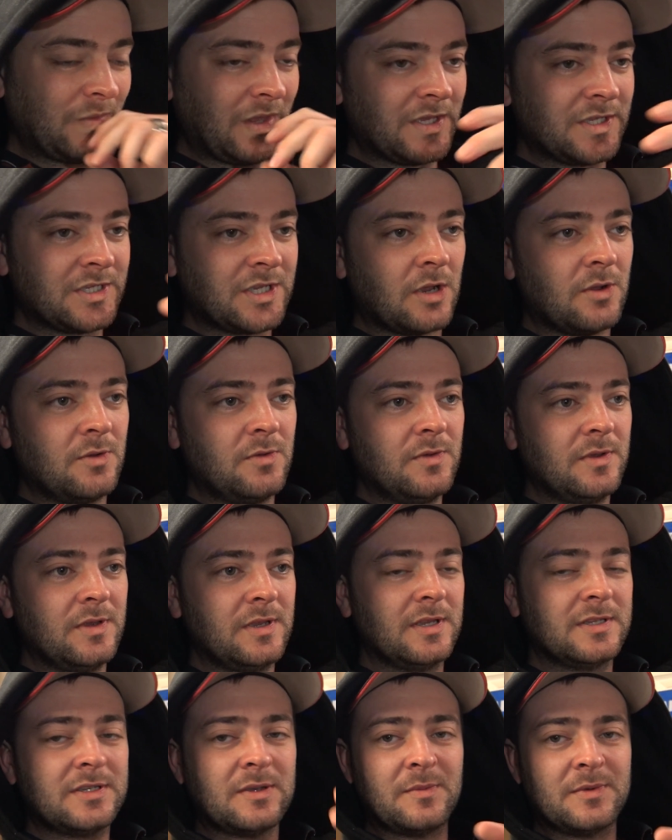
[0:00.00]
So
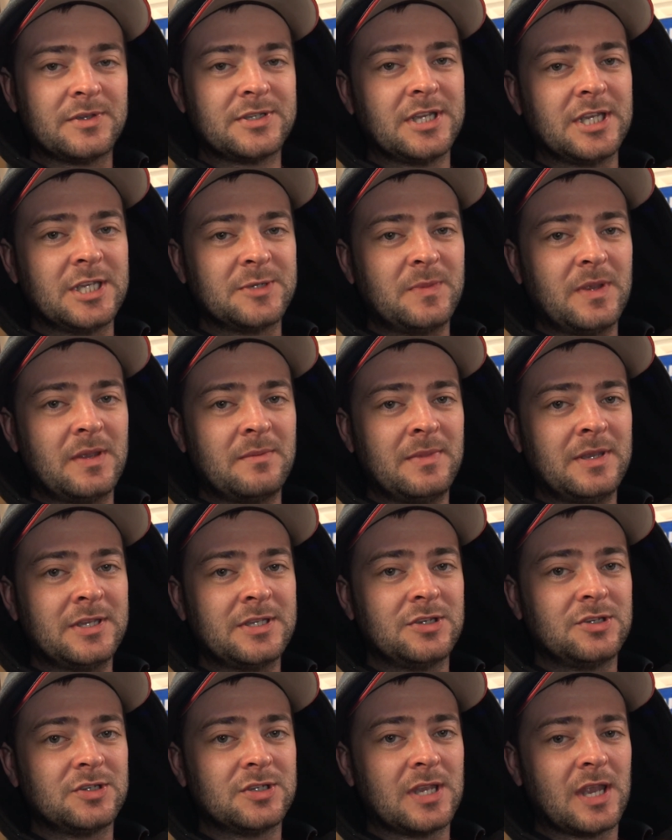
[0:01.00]
if someone sends me a
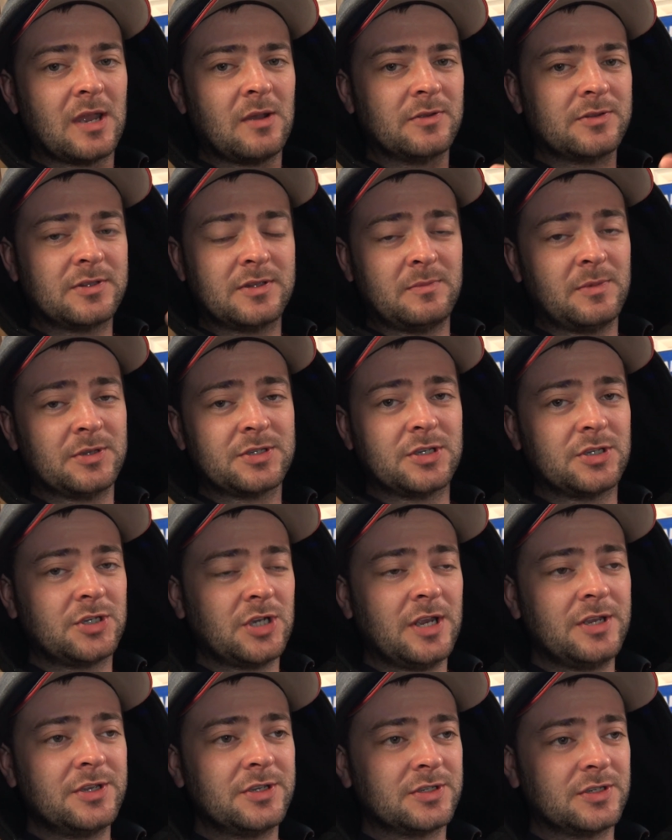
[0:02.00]
message now, it must have
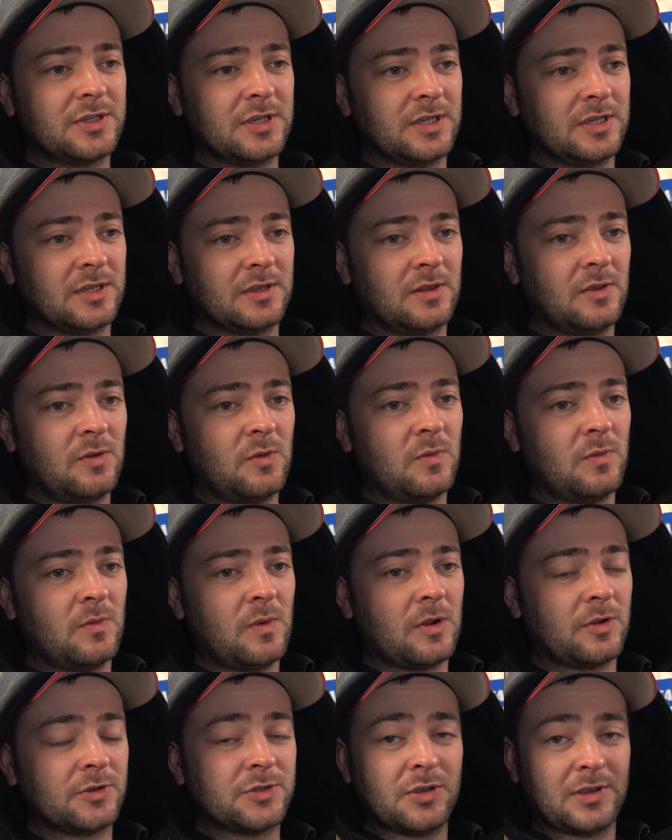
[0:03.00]
changed in a little
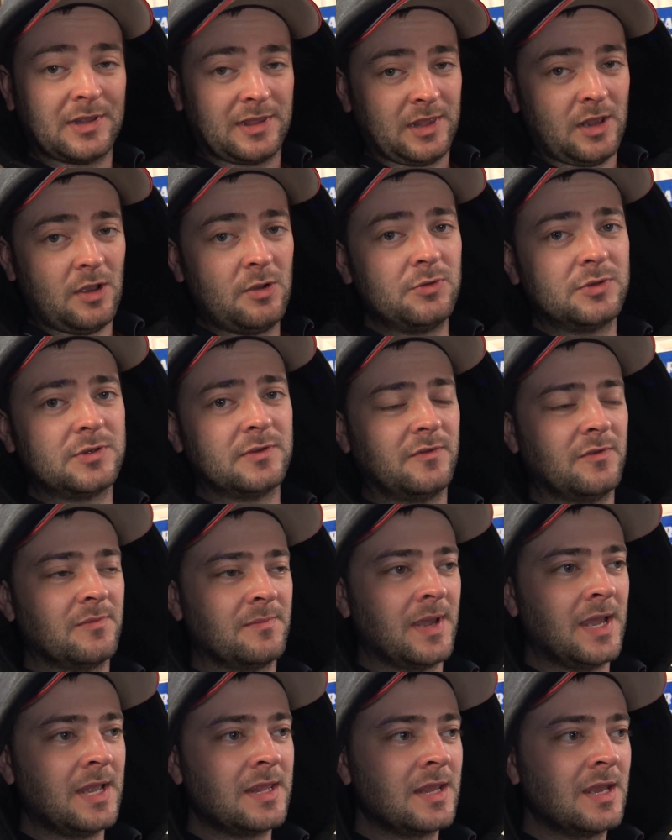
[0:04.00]
while because I had loads of
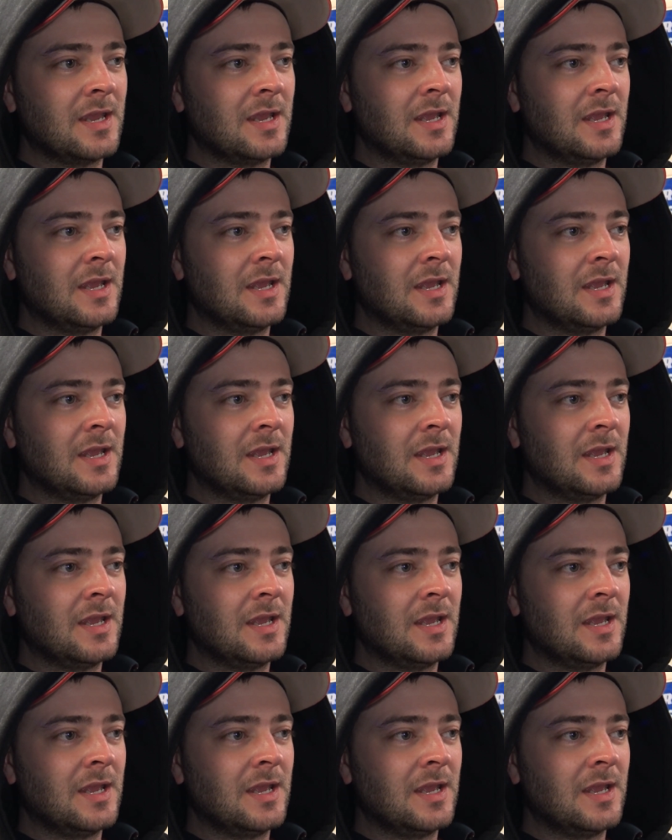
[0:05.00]
them, man.